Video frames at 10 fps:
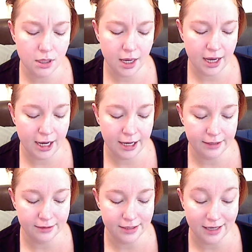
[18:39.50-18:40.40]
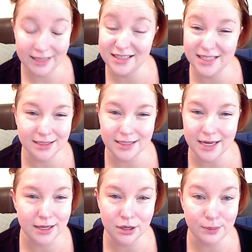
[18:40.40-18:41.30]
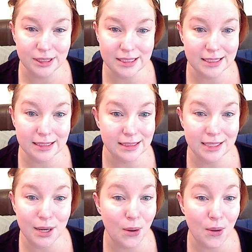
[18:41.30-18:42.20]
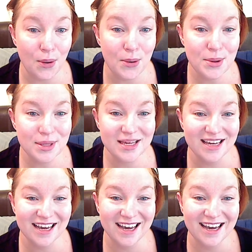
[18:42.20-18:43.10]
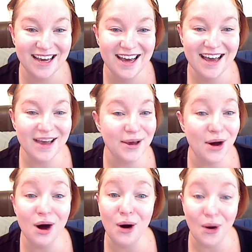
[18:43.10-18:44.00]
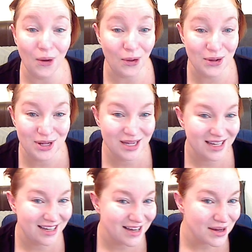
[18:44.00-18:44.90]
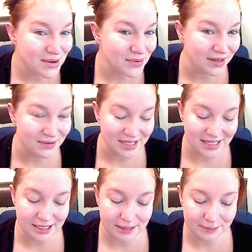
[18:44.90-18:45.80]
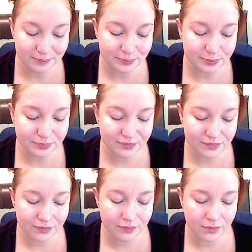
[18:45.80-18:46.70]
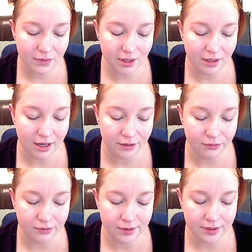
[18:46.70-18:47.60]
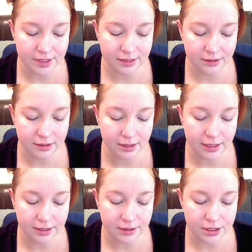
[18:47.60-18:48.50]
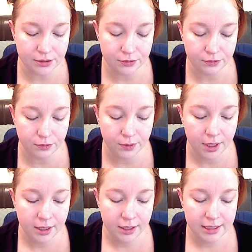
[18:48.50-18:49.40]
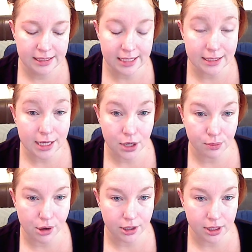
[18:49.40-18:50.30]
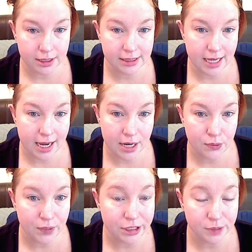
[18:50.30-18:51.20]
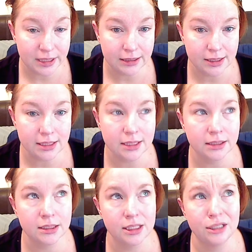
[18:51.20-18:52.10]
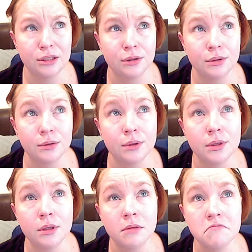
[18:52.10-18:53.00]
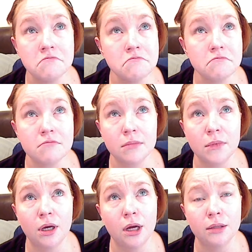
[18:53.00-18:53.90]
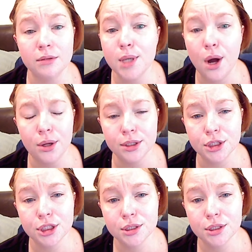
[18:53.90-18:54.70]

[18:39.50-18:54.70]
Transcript: And yeah, I didn't take care of my skin at all. At all when I was a kid. I really didn't get into skincare products and regimens until, God, college.